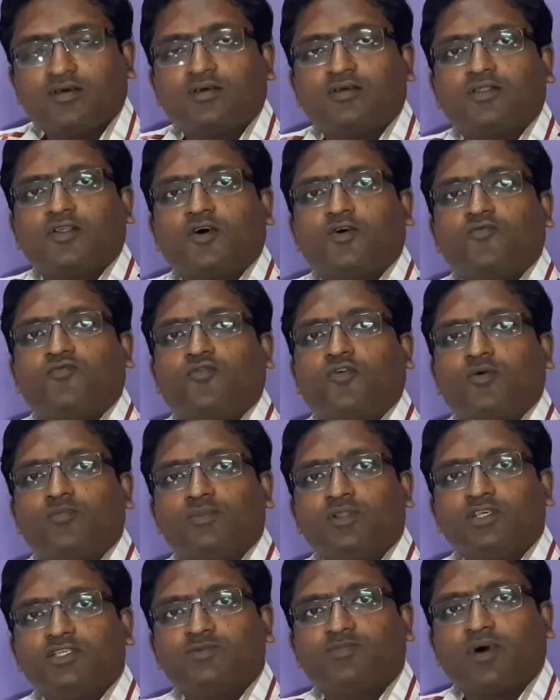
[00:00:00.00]
Now from
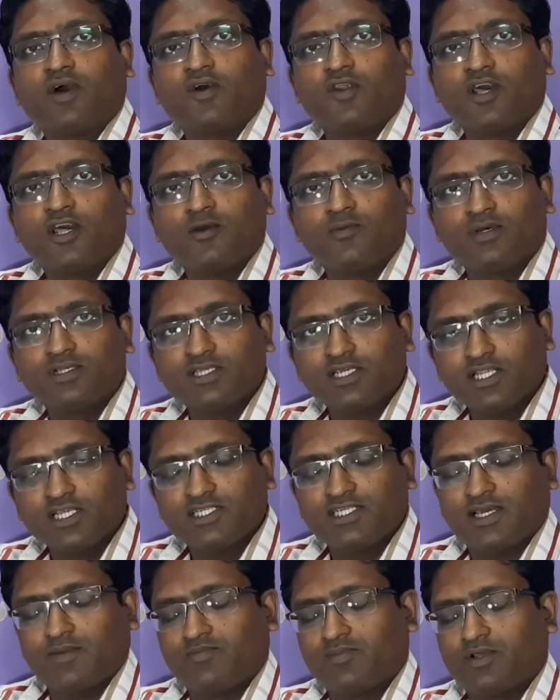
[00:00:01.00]
this biodiversity
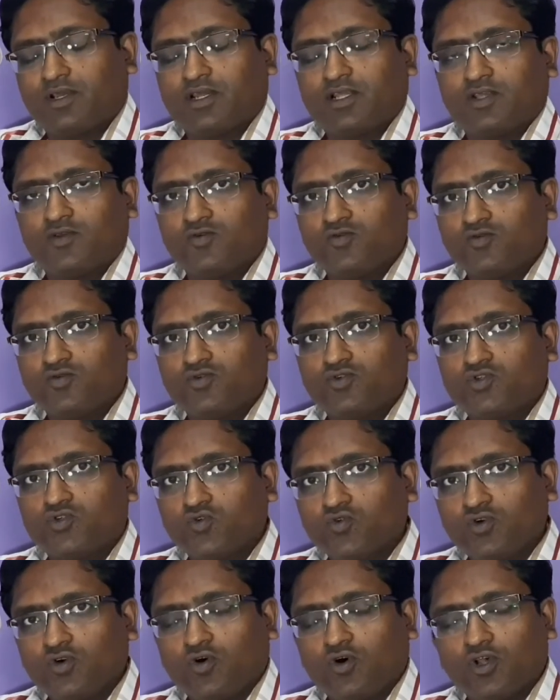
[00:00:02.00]
chapter you
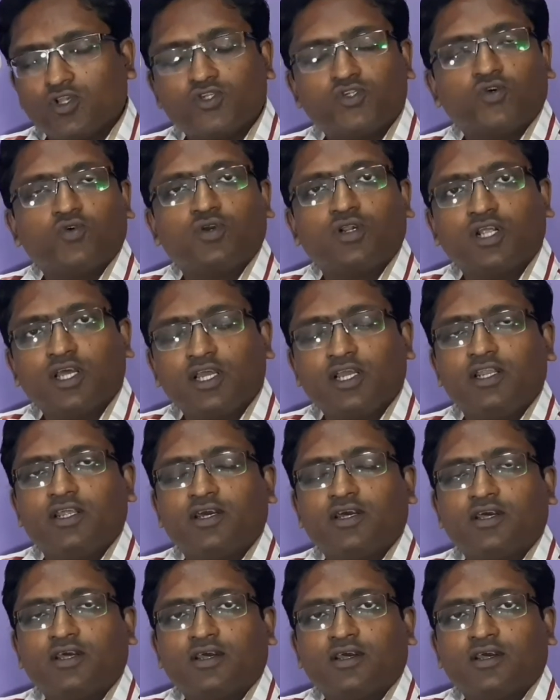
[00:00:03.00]
should also read,